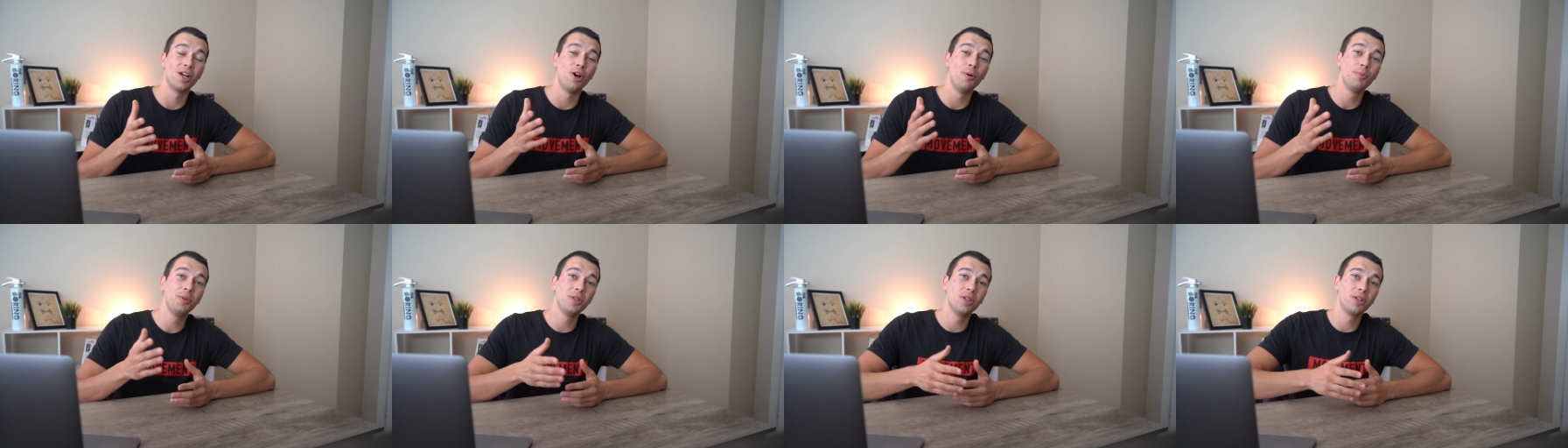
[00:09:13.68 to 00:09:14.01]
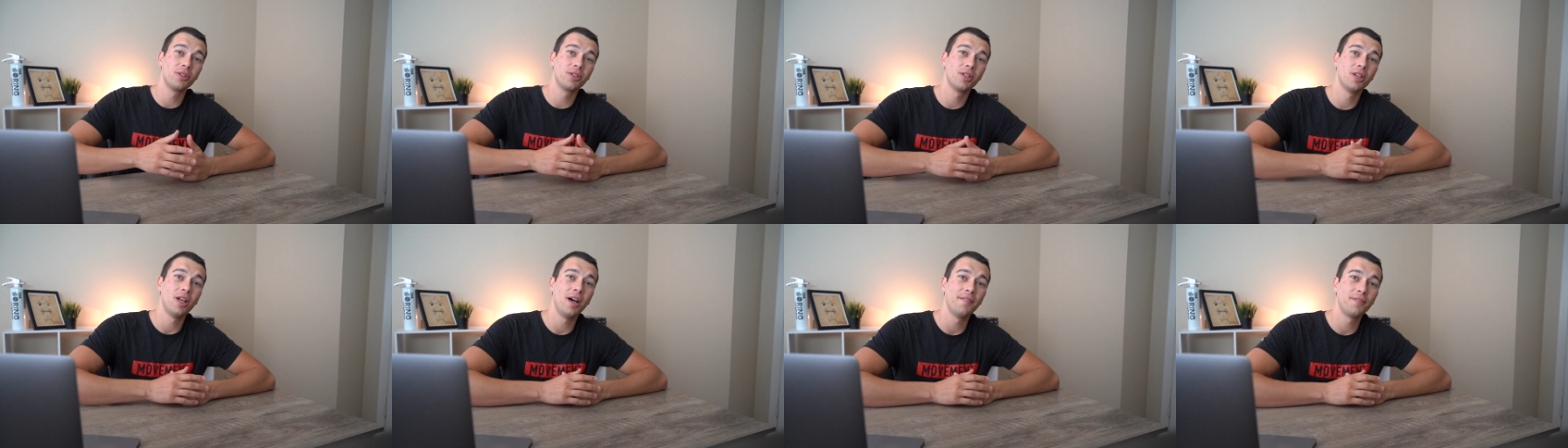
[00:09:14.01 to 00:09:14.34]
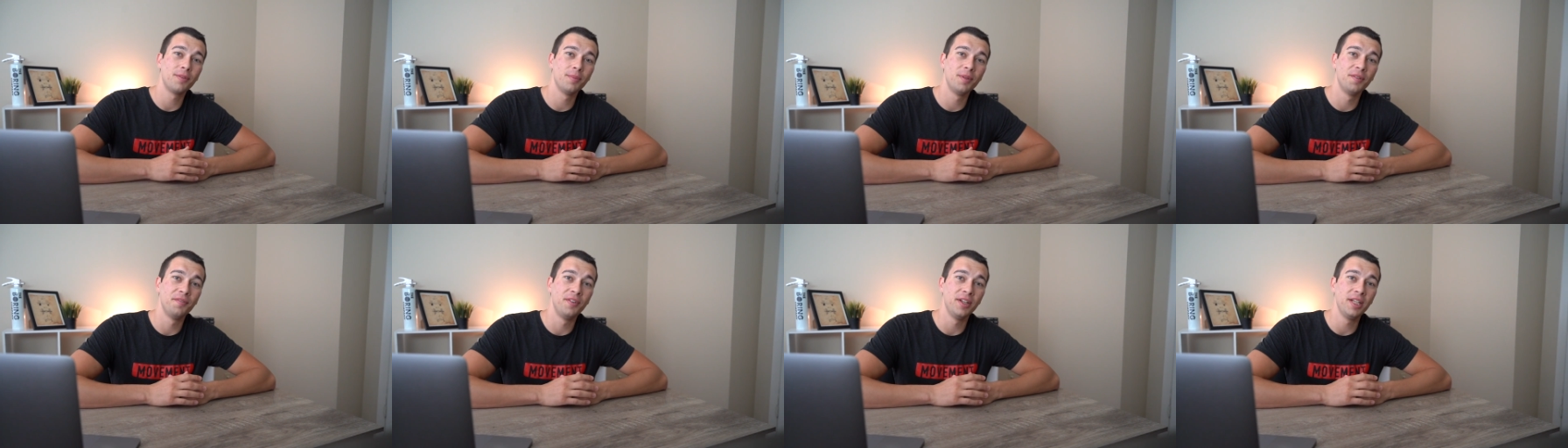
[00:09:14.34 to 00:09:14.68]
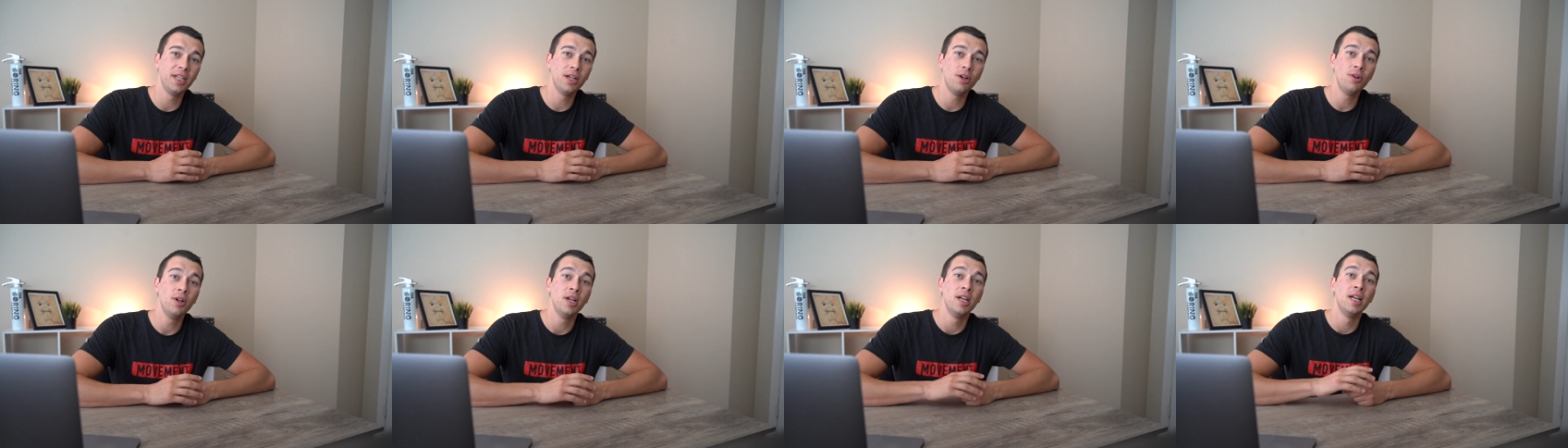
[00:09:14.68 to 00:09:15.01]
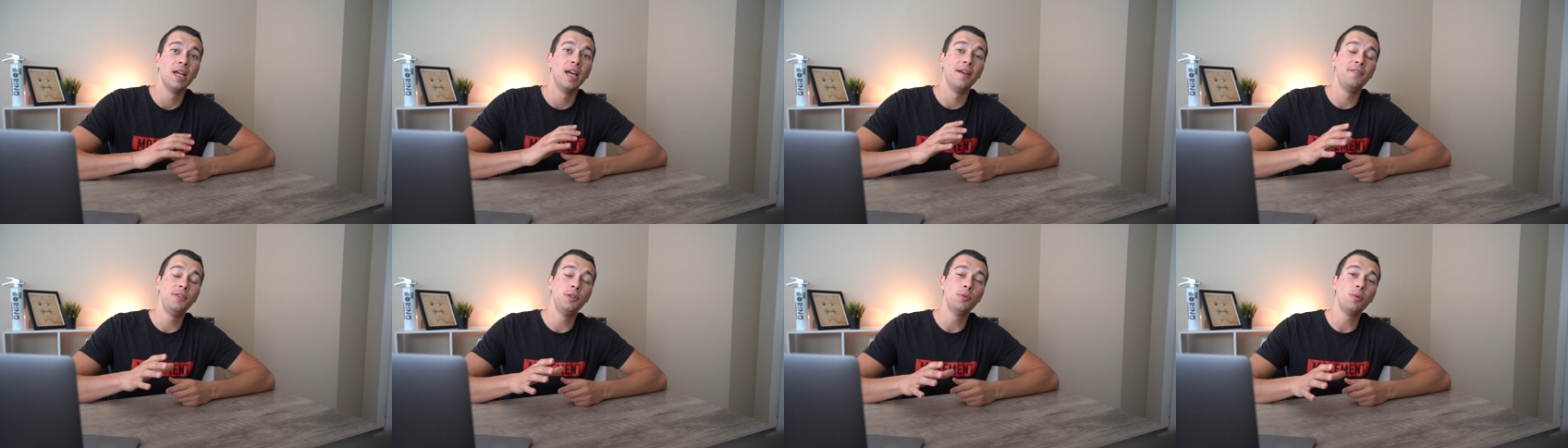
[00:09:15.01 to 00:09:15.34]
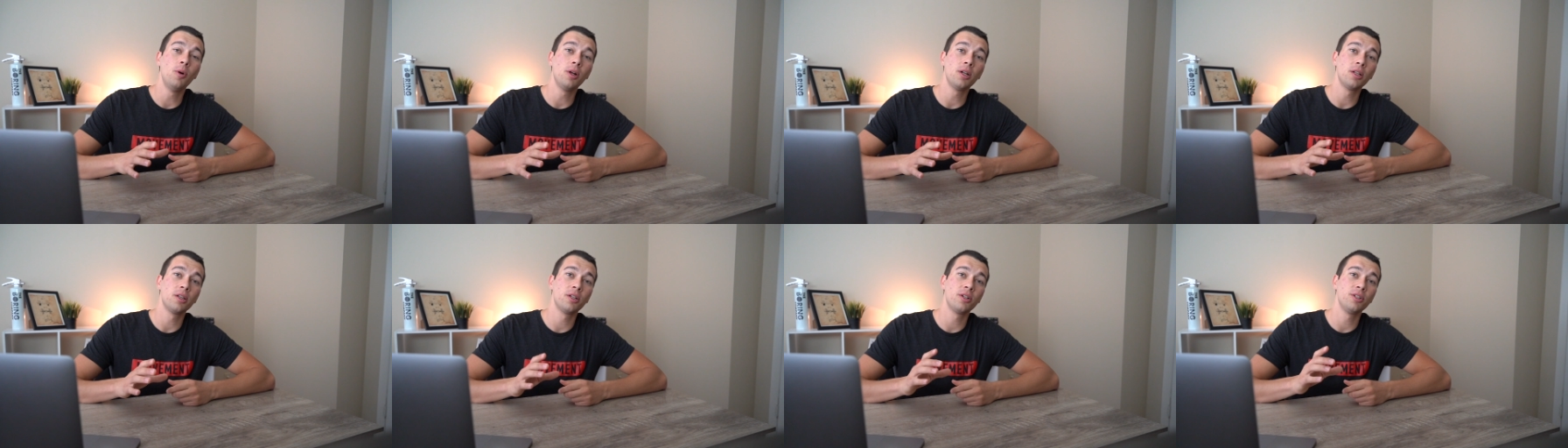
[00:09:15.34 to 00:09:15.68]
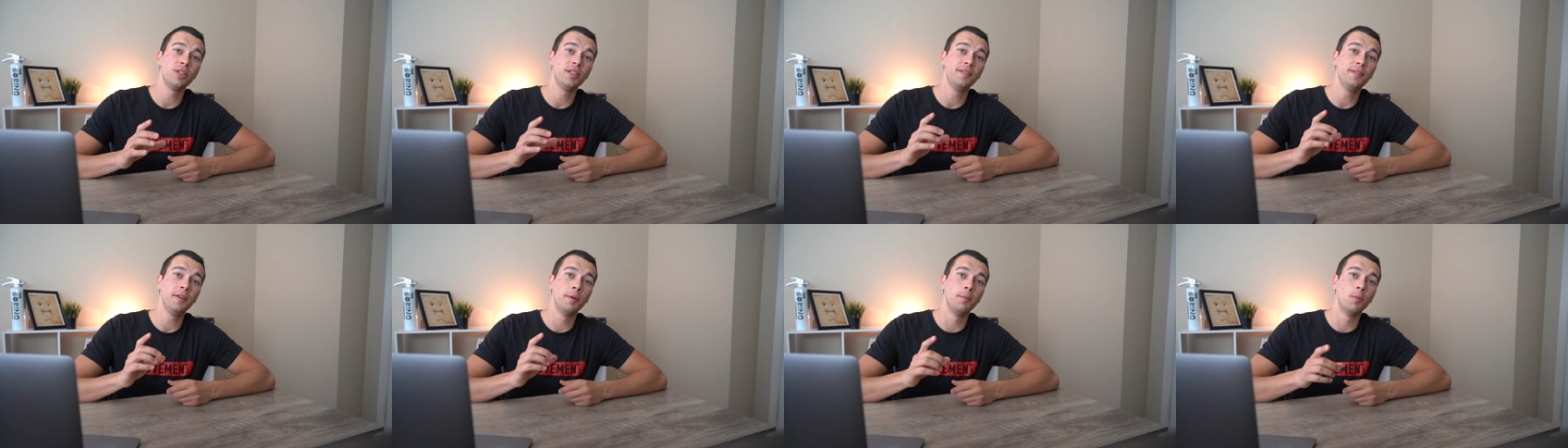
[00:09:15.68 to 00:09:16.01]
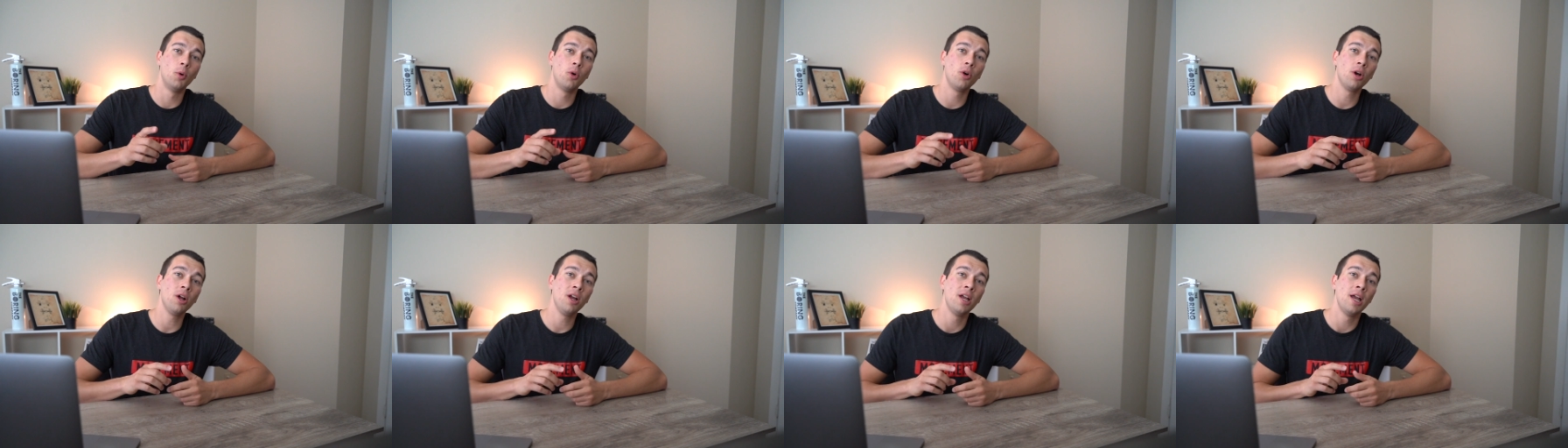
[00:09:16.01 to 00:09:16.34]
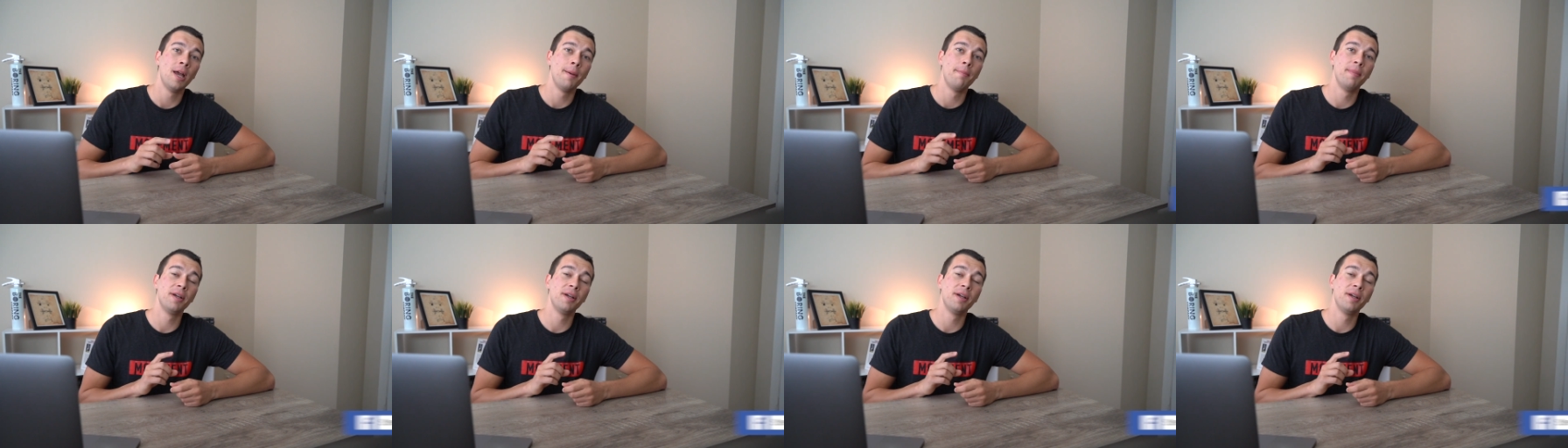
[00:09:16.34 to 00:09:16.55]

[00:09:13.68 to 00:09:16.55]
I hope you learned a lot from the video. If you want to learn even more,